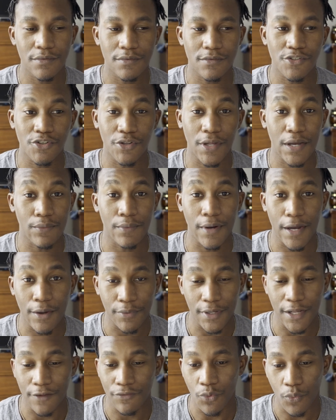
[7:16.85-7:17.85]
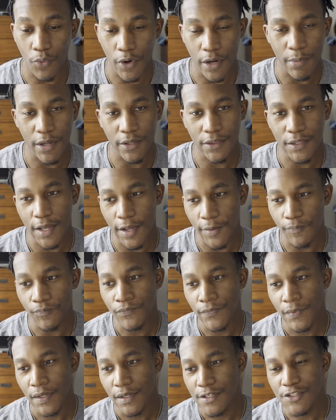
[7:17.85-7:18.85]
so that way I wouldn't have to worry about that.
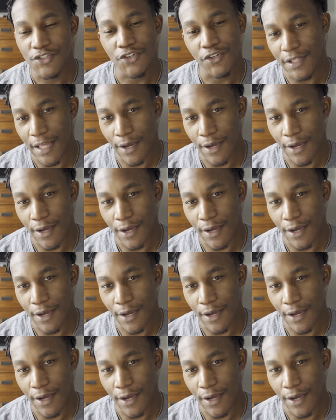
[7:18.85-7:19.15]
So